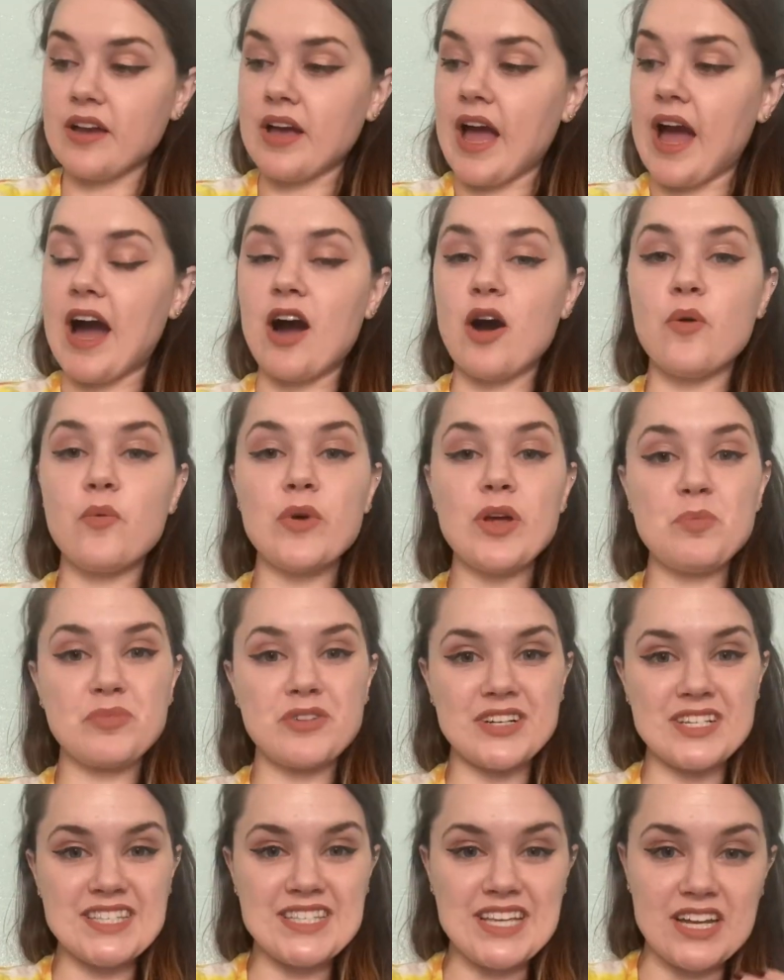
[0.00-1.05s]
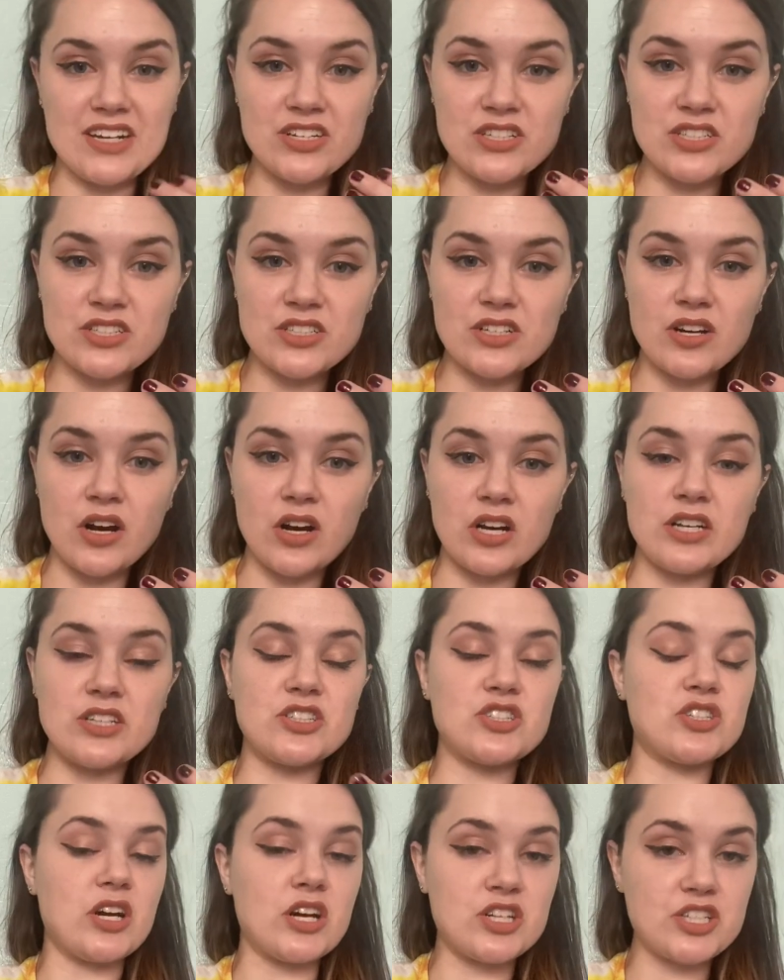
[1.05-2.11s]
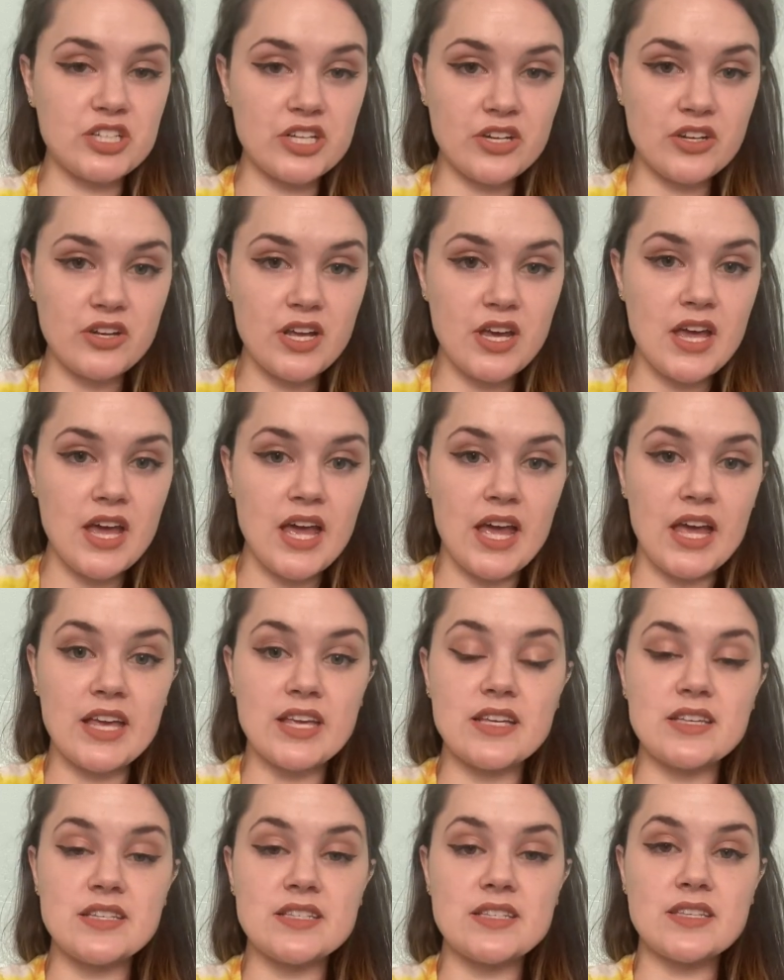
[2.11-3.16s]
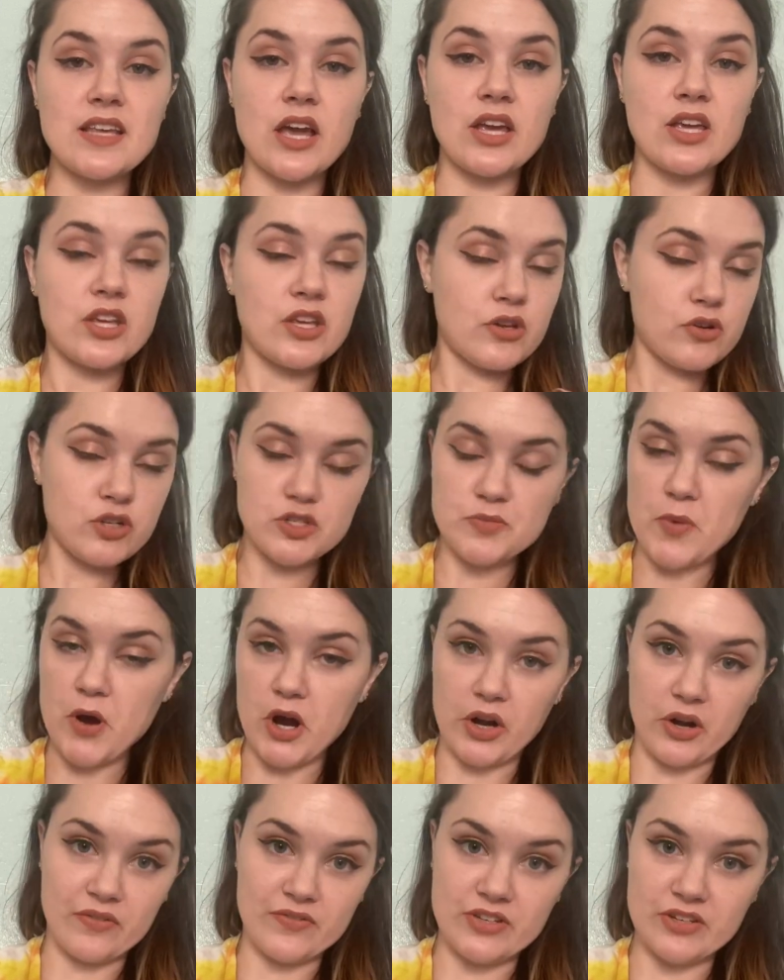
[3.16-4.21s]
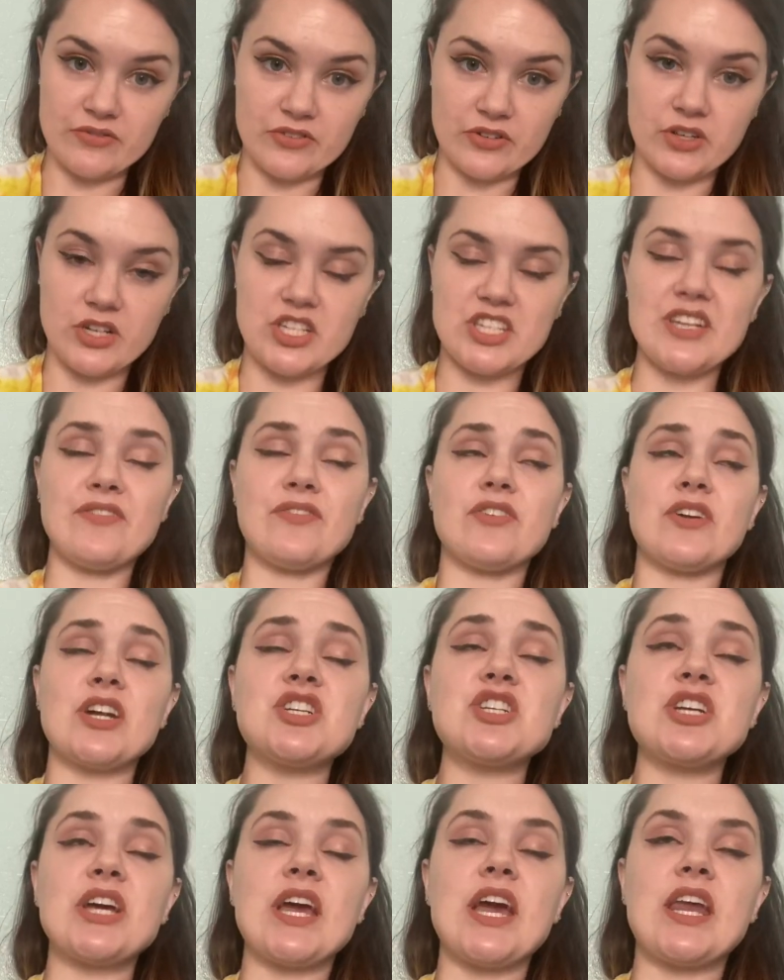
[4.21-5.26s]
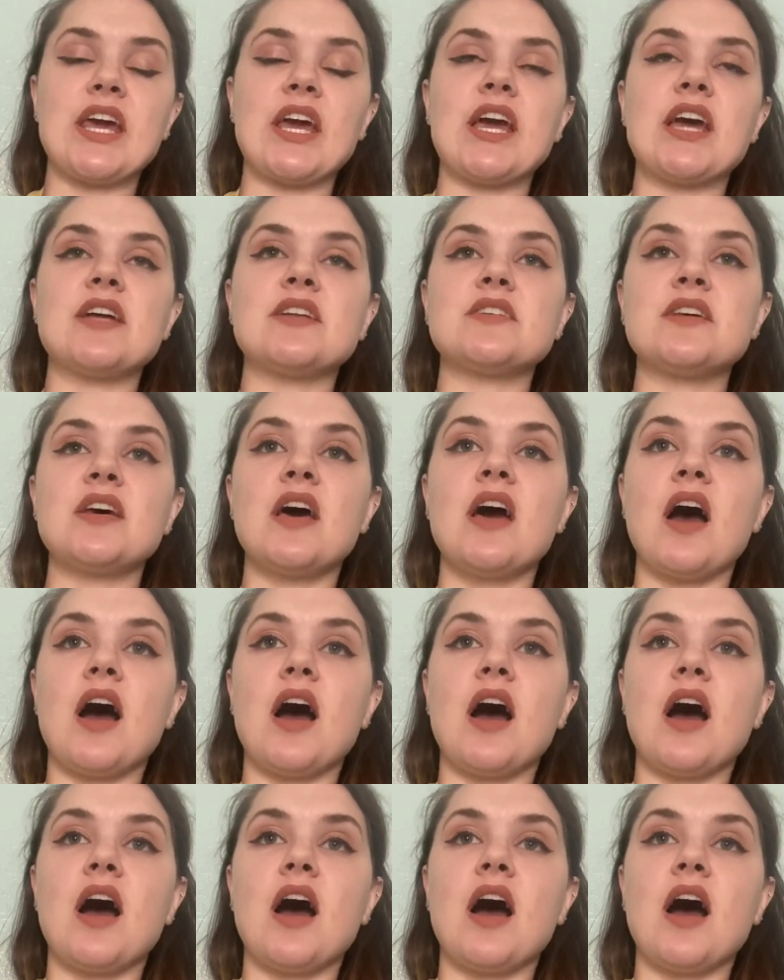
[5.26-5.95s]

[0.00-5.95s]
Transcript: How we present our instruction is a huge part of differentiating it.